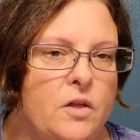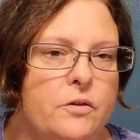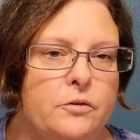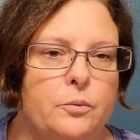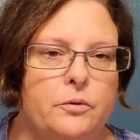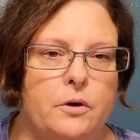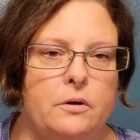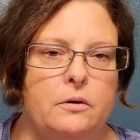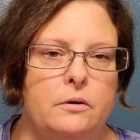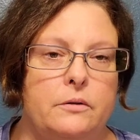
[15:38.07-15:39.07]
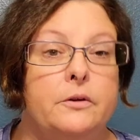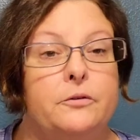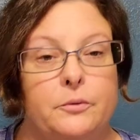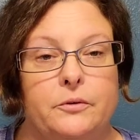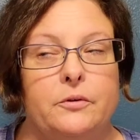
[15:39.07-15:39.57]
this was
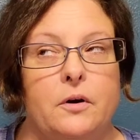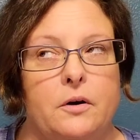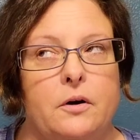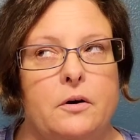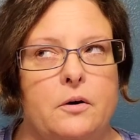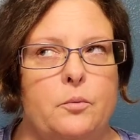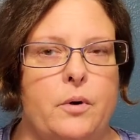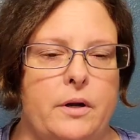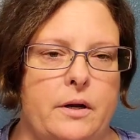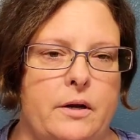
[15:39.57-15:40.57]
on our wedding